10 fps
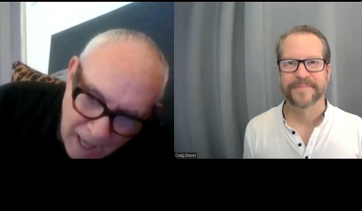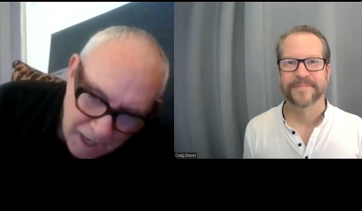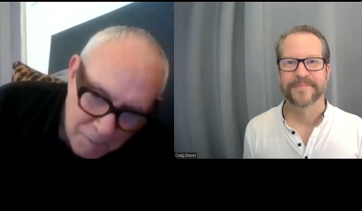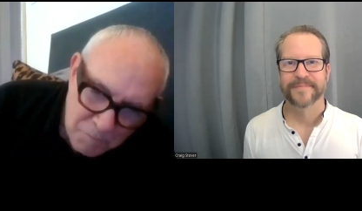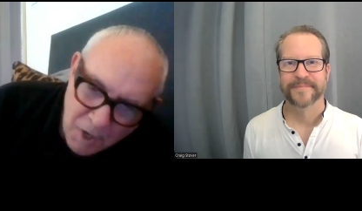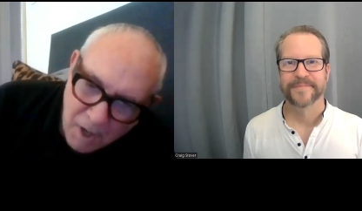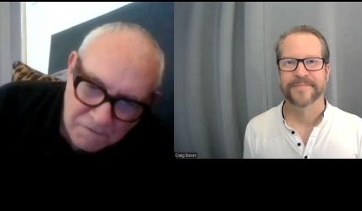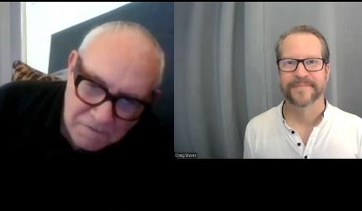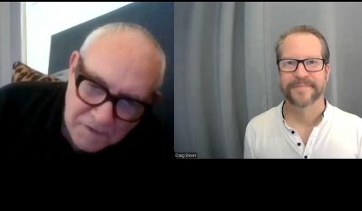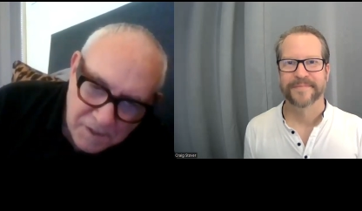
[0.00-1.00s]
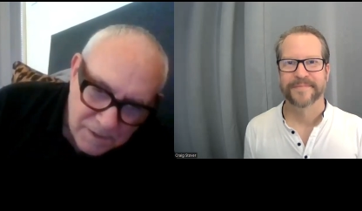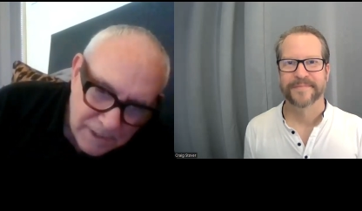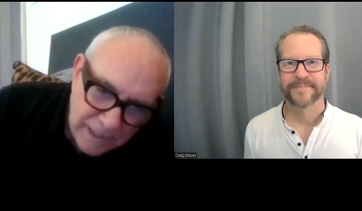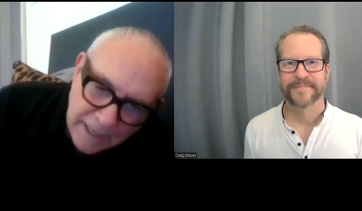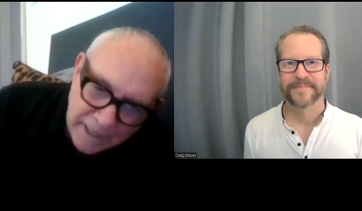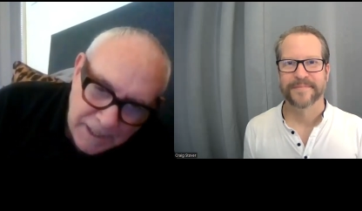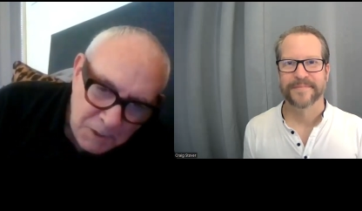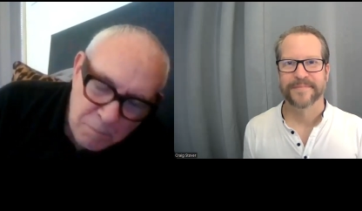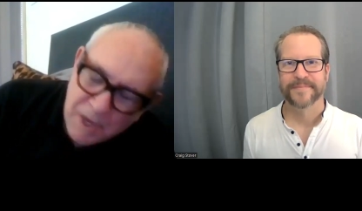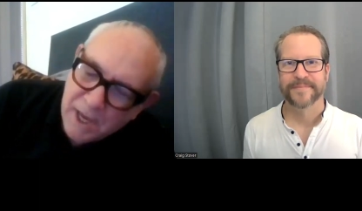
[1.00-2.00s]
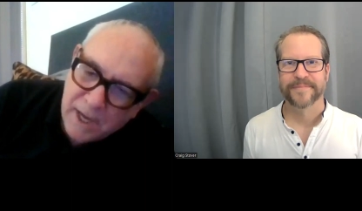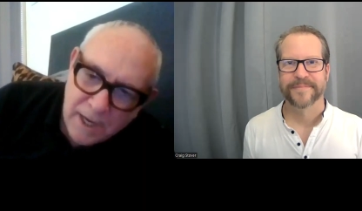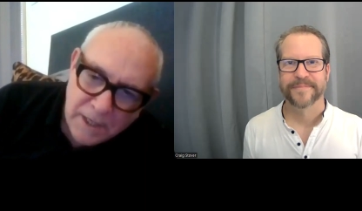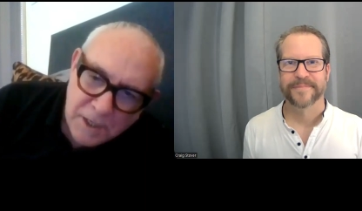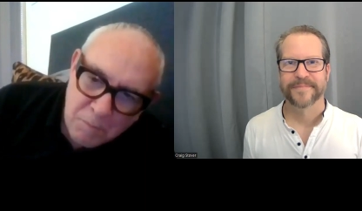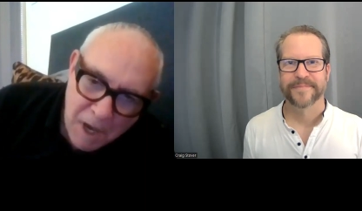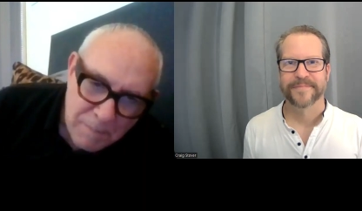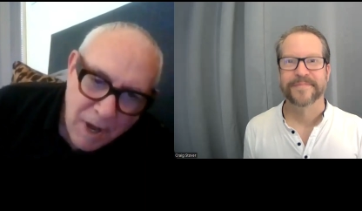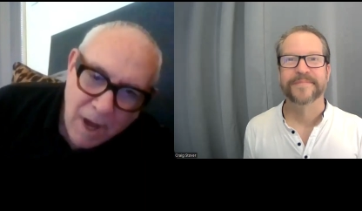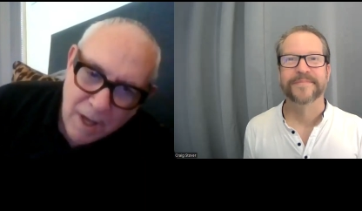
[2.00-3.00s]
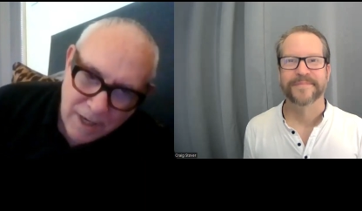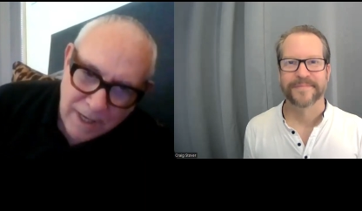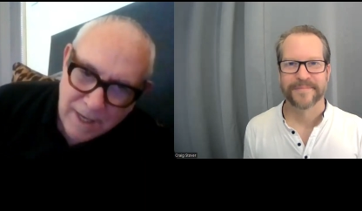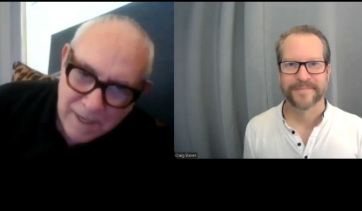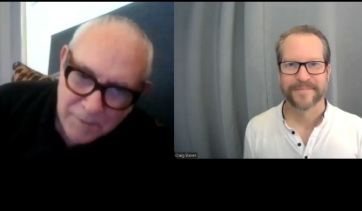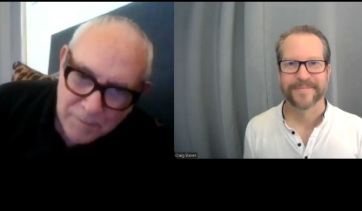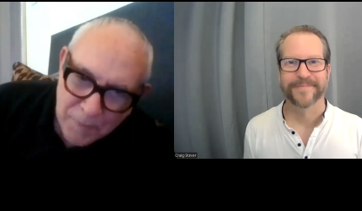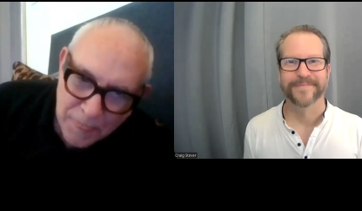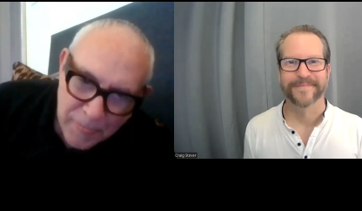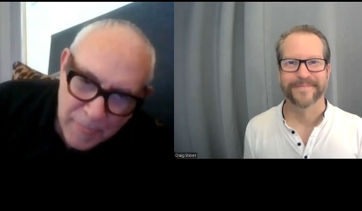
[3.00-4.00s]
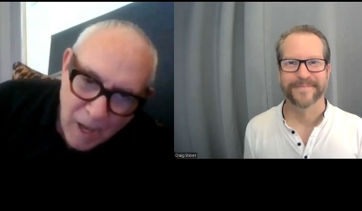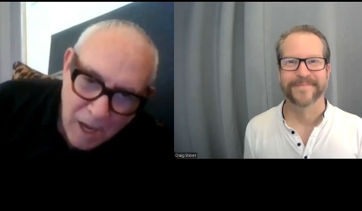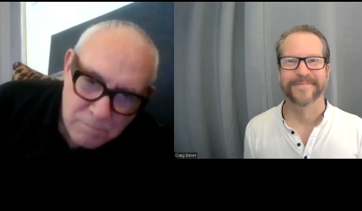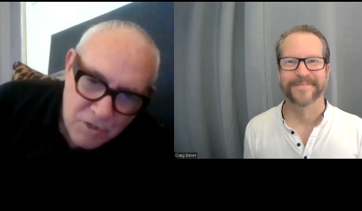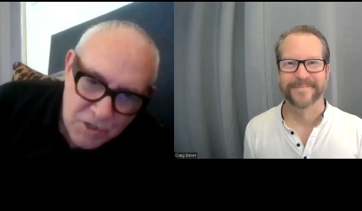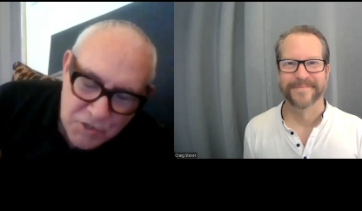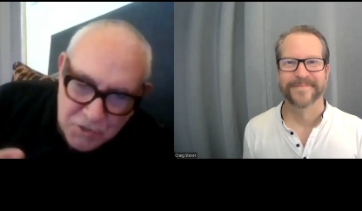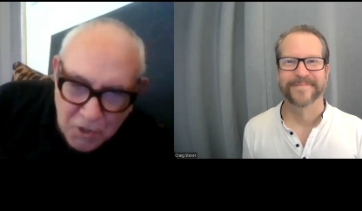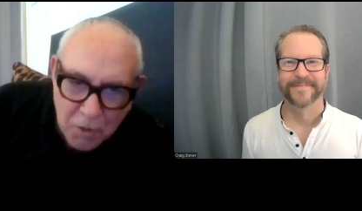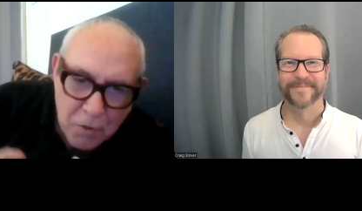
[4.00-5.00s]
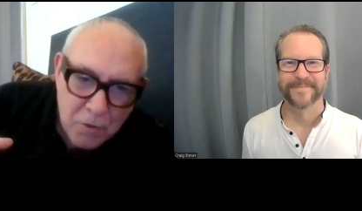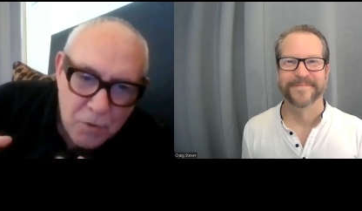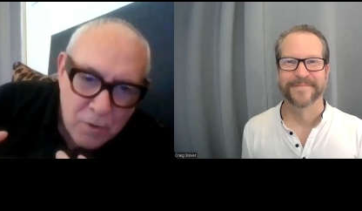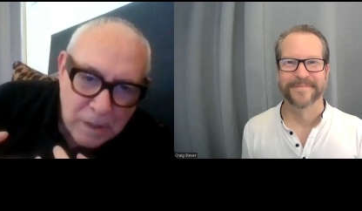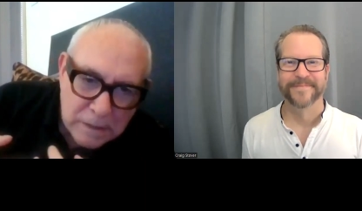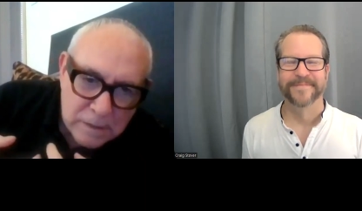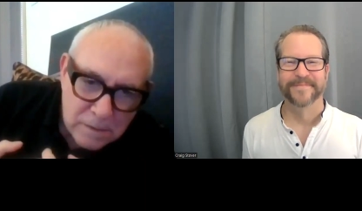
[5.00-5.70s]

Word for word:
Speaker 1: and I'm not feeling any pain in my body. I'm just so